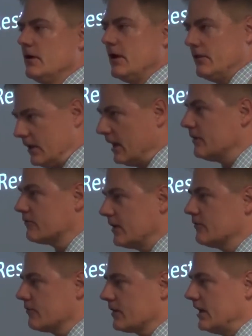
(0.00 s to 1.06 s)
In the United
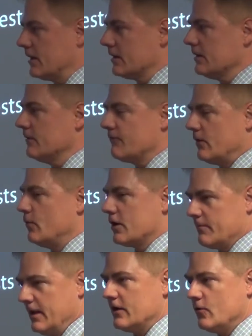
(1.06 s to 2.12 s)
States or Canada, if I want
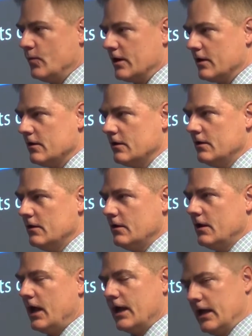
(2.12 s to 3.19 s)
to make a will,
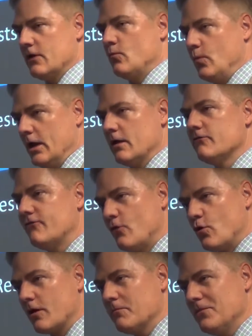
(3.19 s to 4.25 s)
I get a will
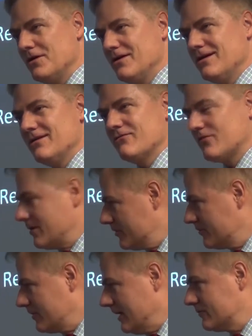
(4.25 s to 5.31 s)
form from
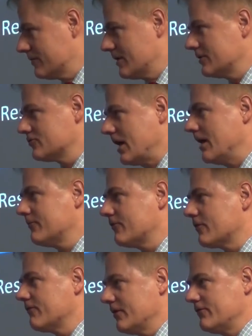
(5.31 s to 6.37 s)
the stationery shop
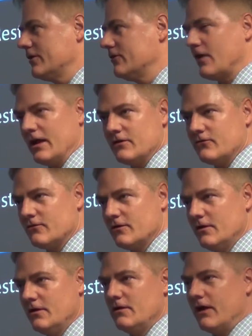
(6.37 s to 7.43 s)
for 50 cents.
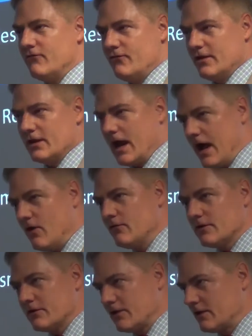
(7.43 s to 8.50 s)
I fill it out,
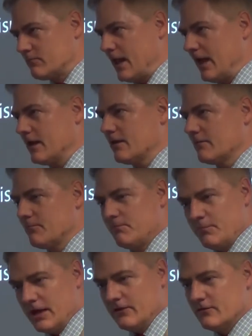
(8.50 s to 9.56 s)
it says blank
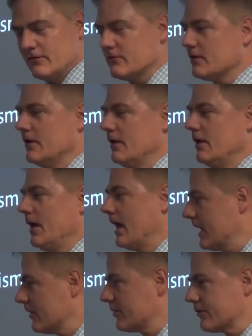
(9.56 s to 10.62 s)
places. I
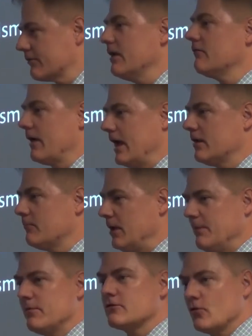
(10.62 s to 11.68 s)
get 3 random
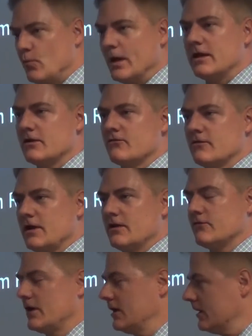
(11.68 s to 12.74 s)
people to witness that I
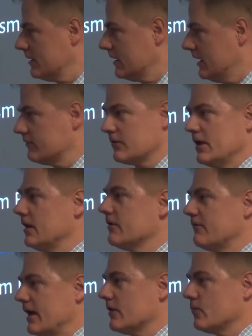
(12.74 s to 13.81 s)
signed it. It's a legally
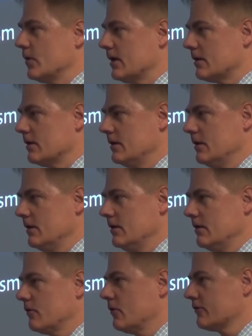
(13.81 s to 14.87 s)
valid will.
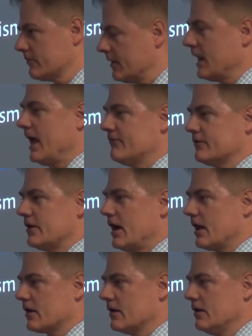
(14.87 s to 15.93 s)
It costs about half
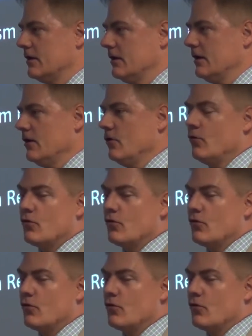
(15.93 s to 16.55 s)
$1.